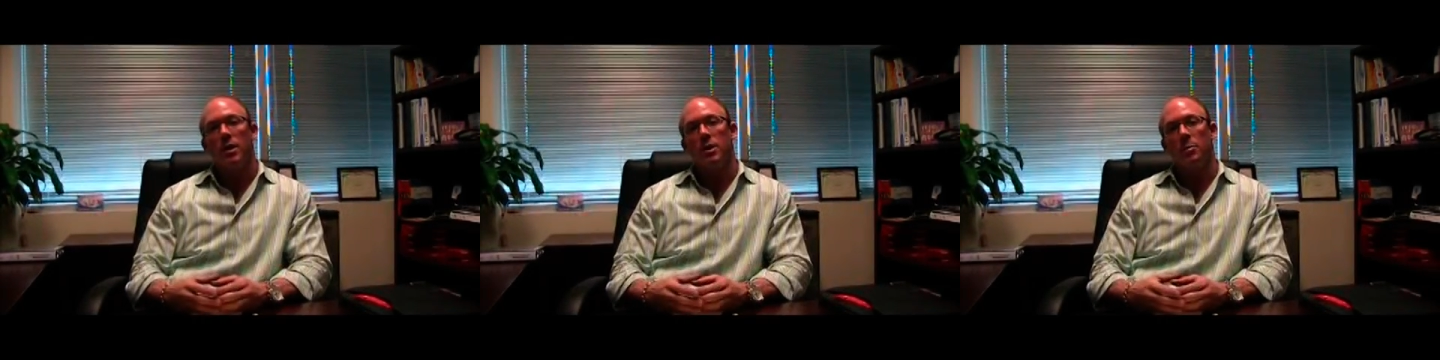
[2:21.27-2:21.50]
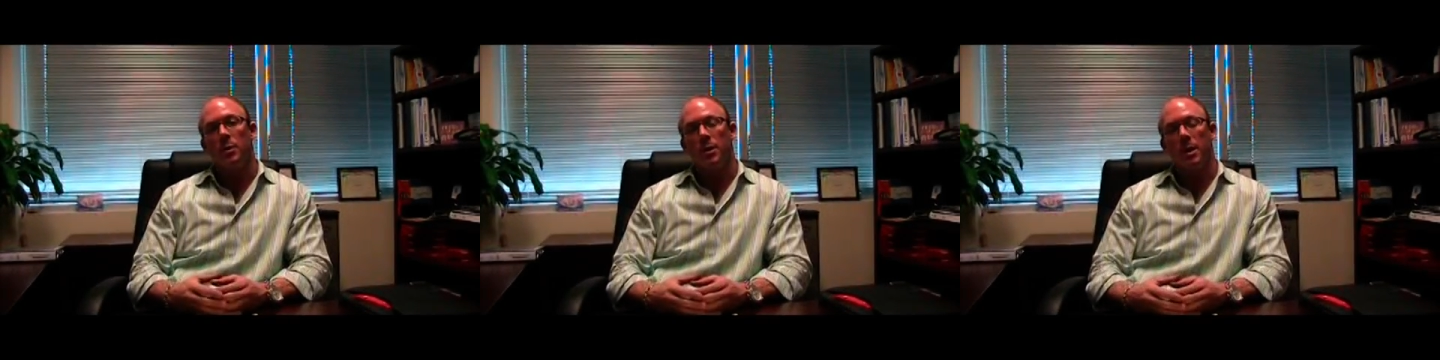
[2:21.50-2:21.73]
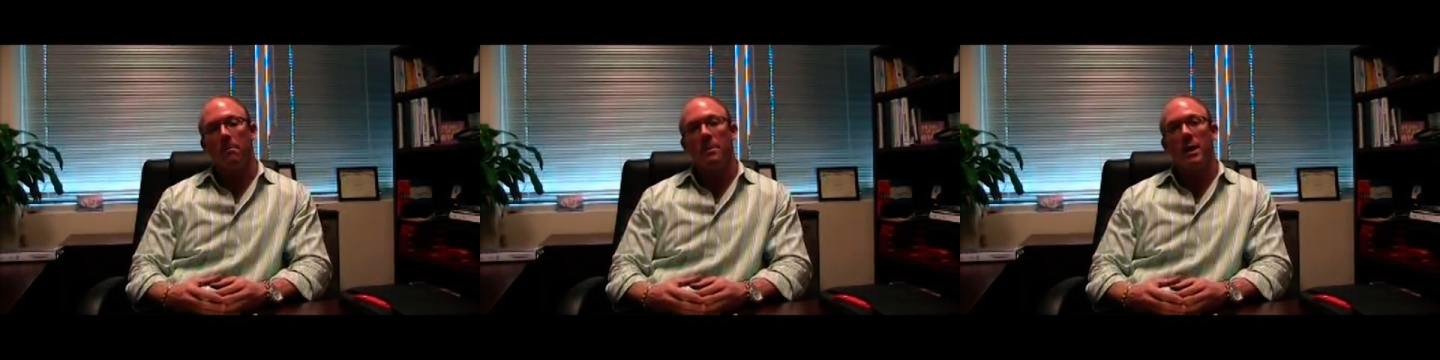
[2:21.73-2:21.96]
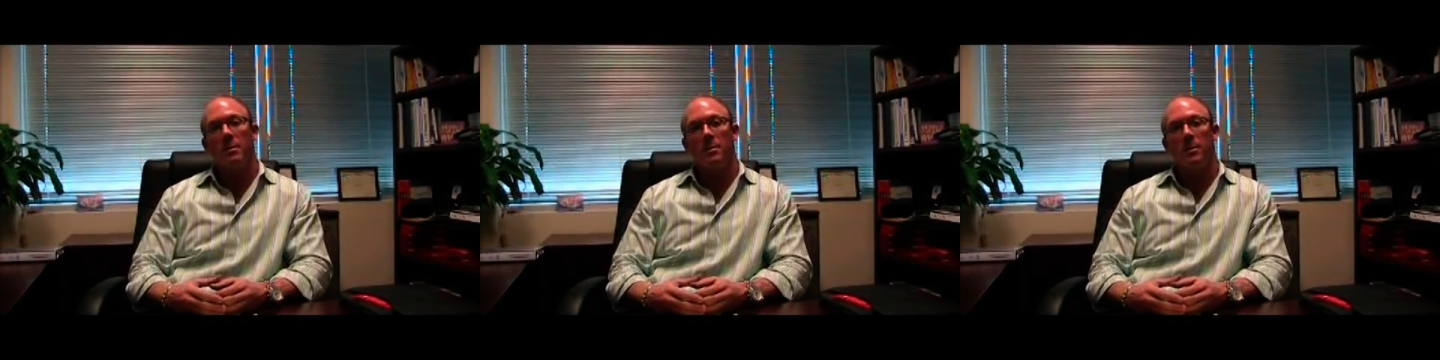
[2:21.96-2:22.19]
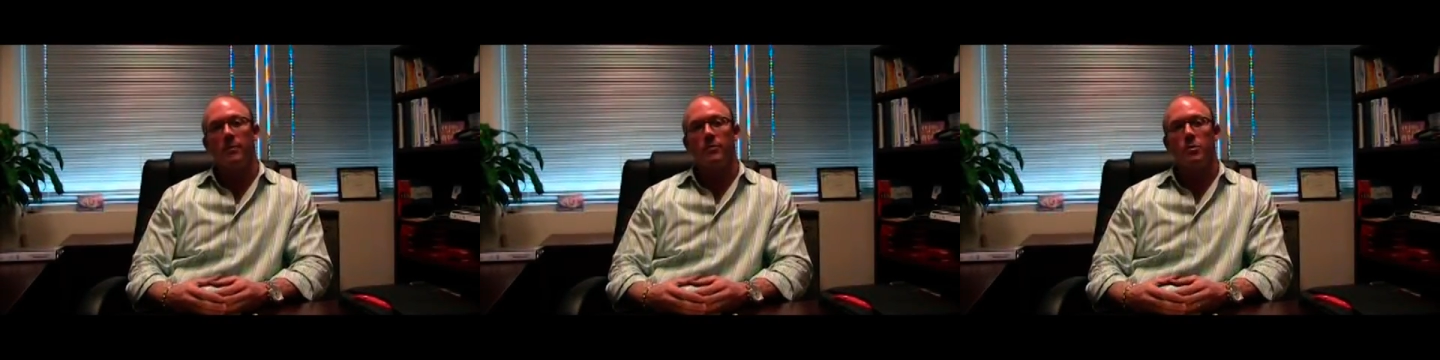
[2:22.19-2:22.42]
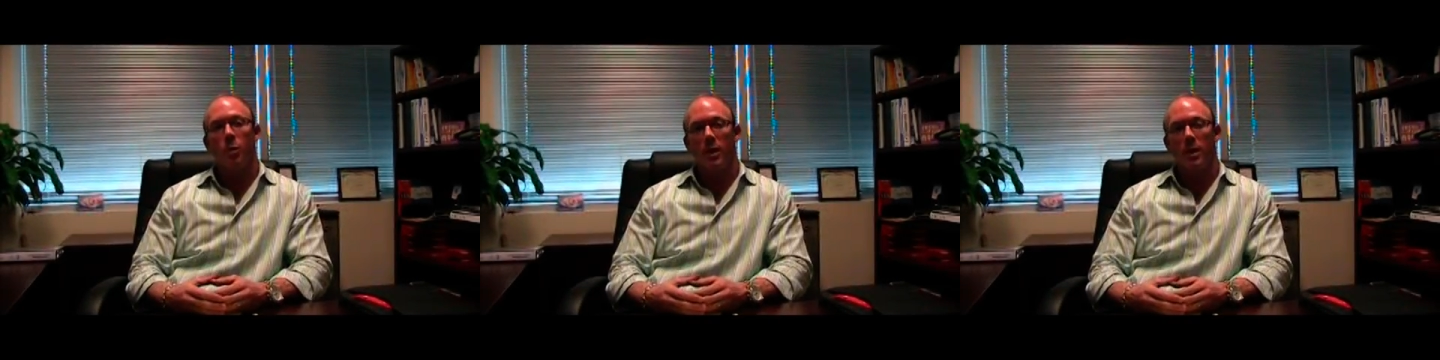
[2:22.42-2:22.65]
you're putting a minimum
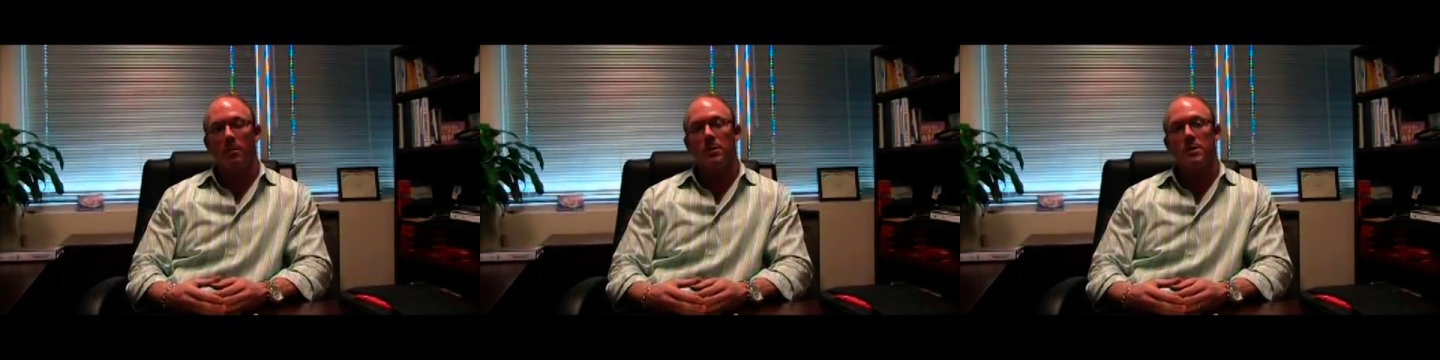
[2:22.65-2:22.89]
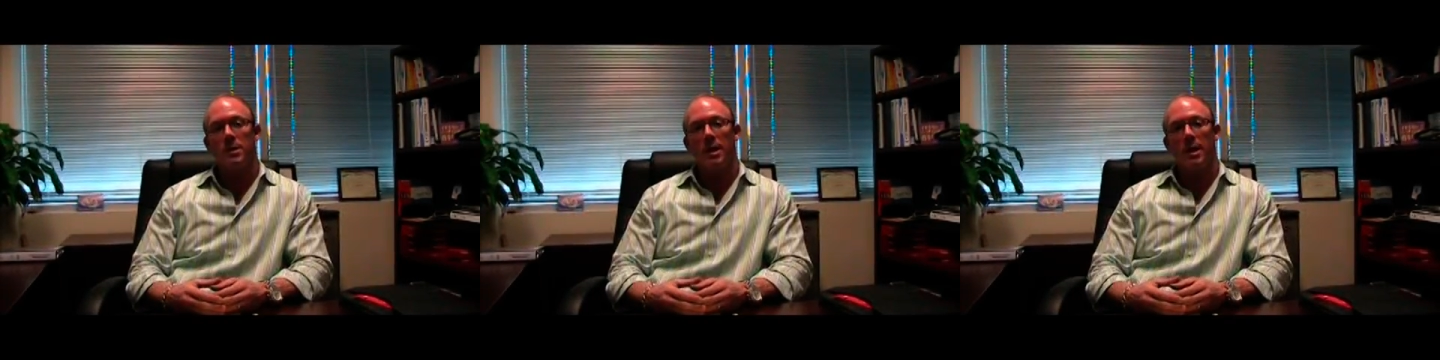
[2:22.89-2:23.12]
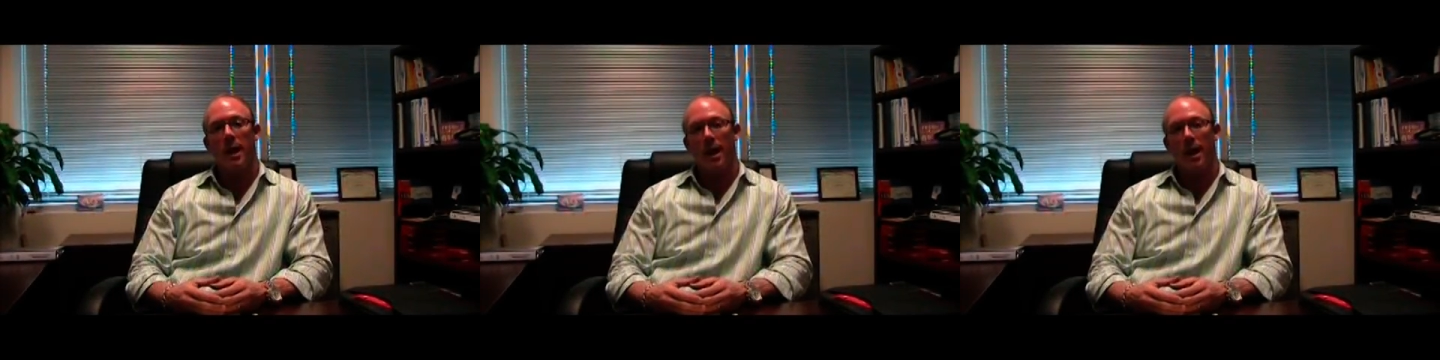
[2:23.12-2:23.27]
of 20%